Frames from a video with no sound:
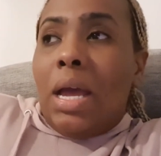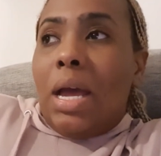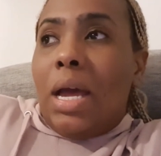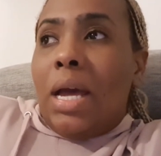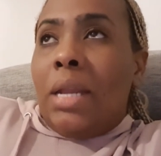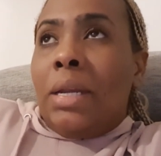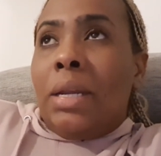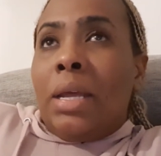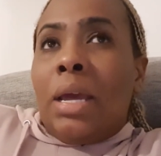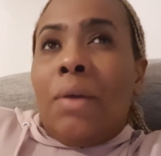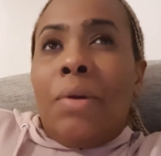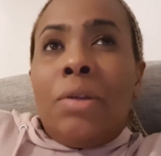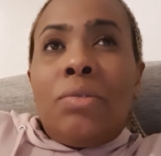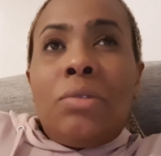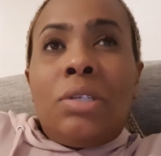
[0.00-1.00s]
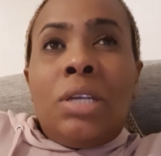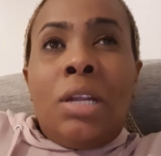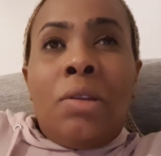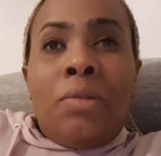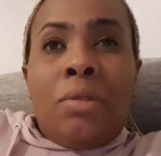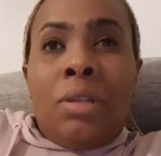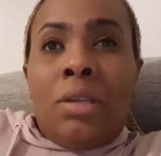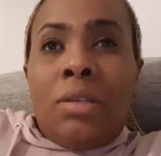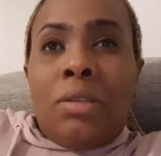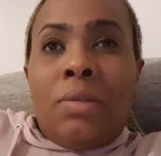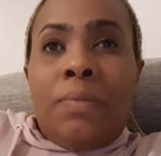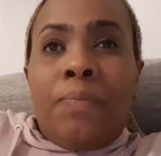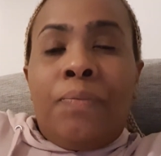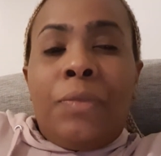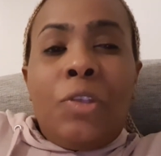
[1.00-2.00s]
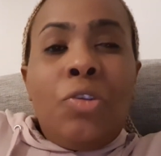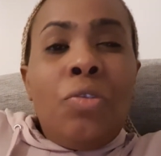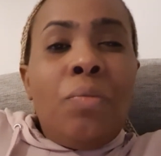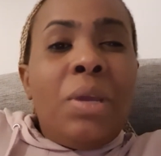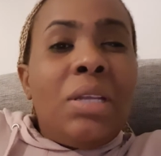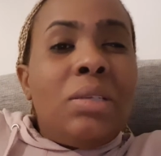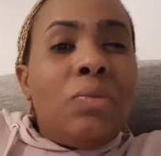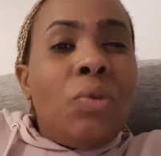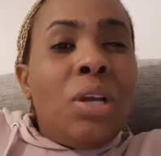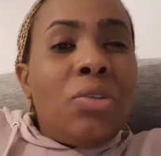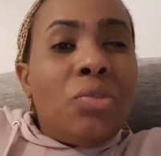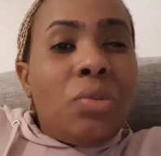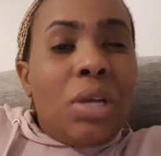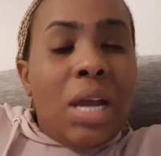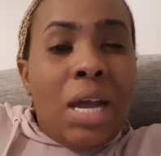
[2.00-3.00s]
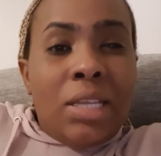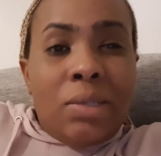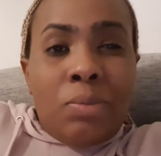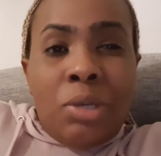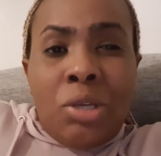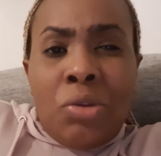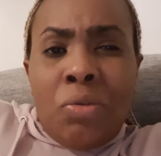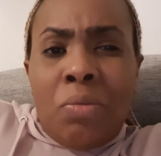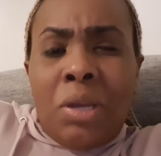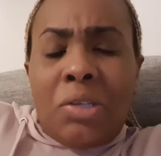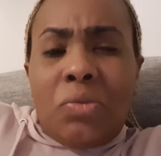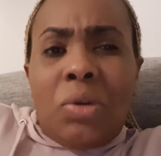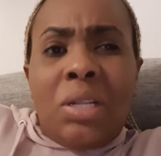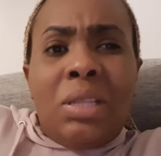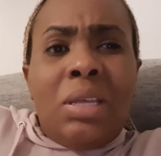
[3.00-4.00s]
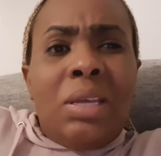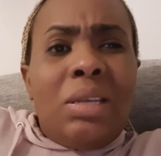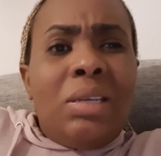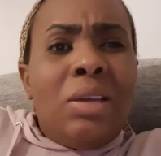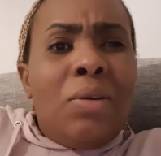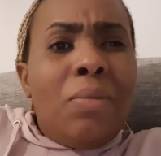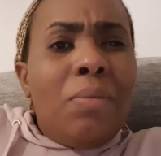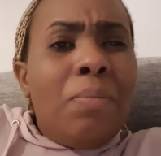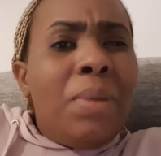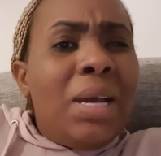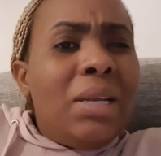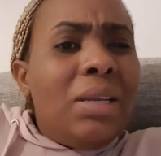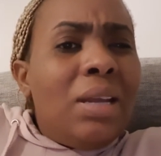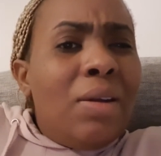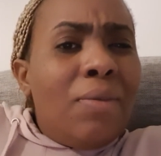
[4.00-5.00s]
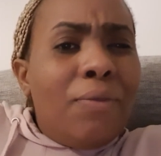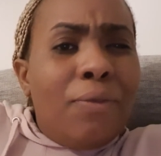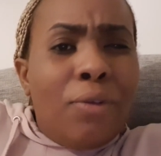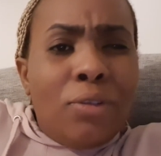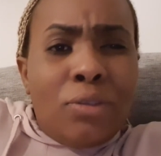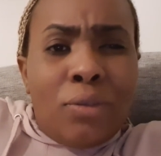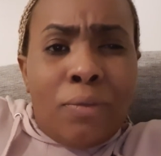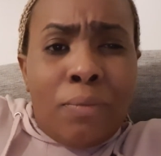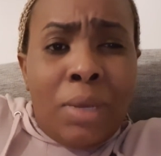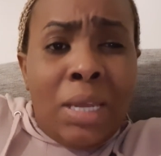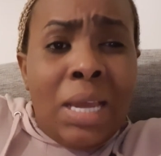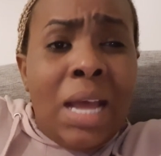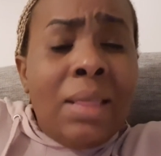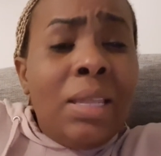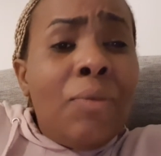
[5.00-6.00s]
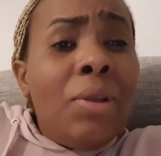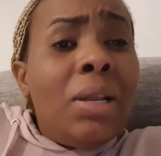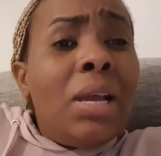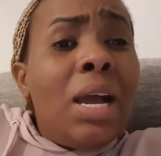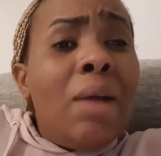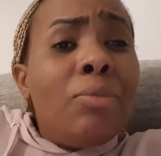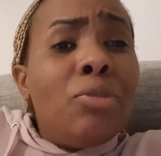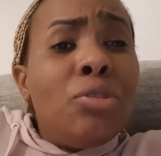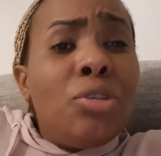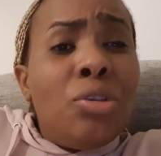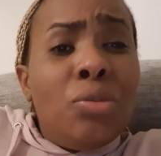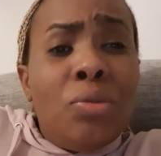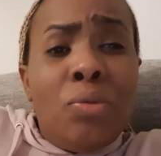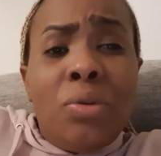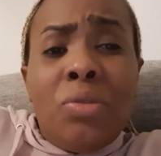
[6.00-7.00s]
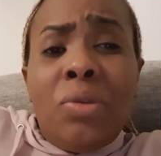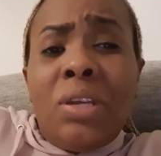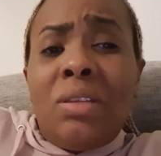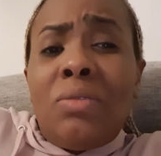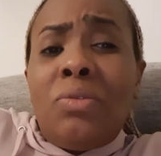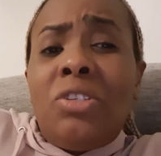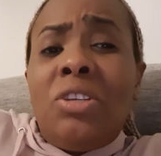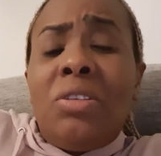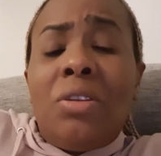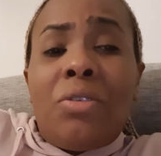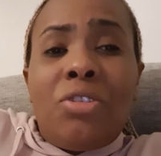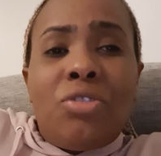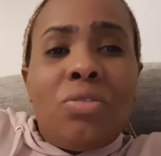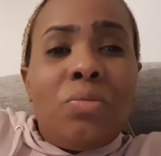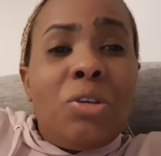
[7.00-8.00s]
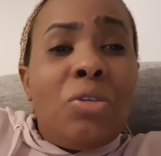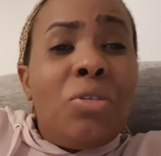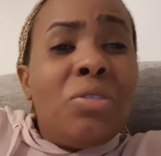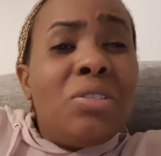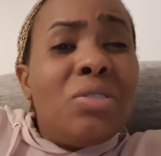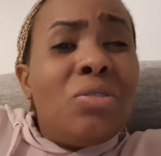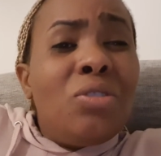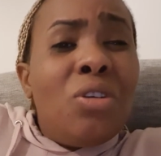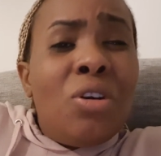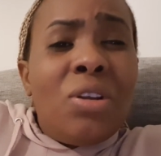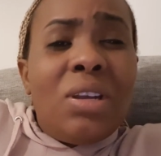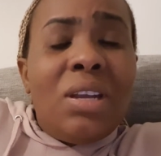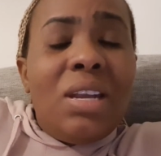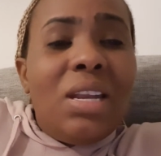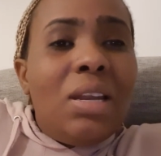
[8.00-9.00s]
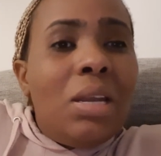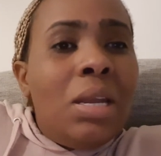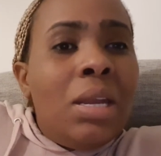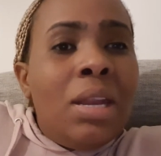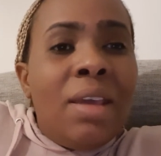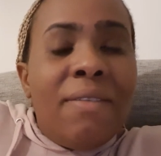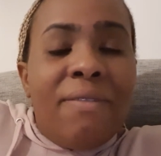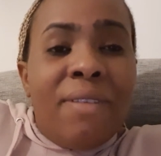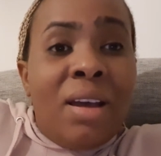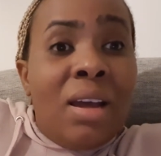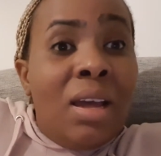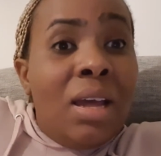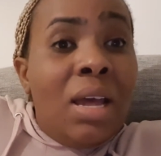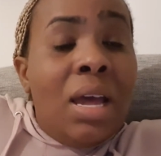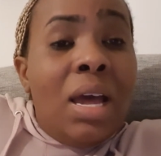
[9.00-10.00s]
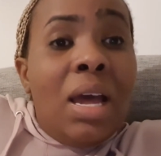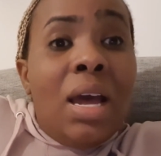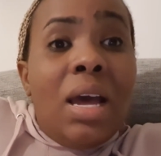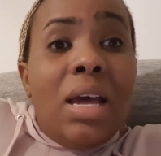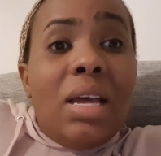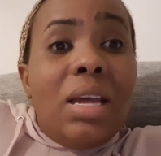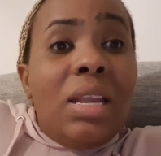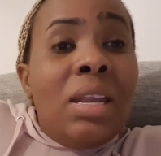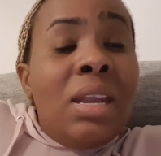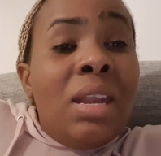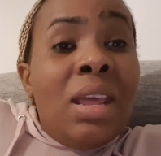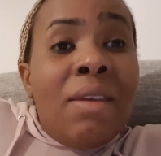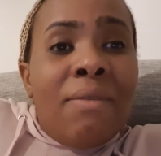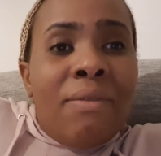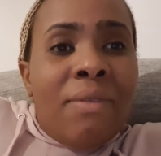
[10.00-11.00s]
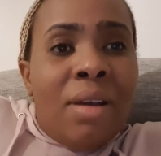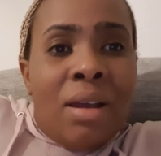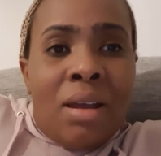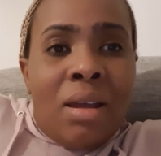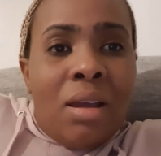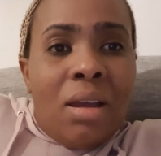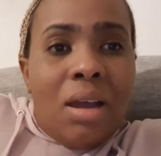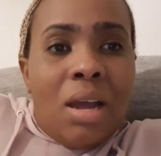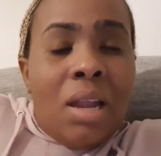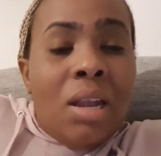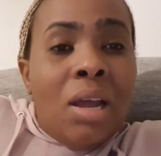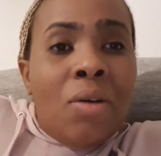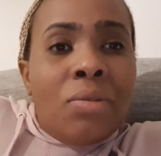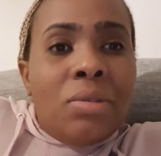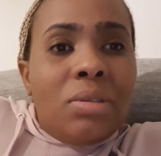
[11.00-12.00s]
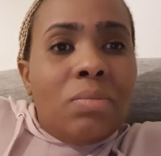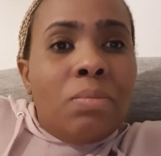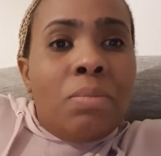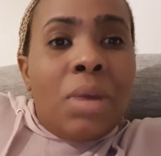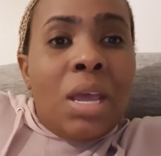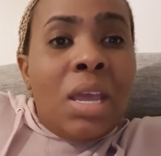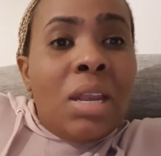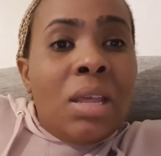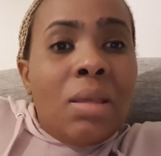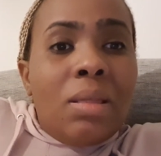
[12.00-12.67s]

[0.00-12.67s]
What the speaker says: And I want to tell you this. You might want to curse me. You might want the bad downfalls of me. And they will come to you with your generation, because God never never allows any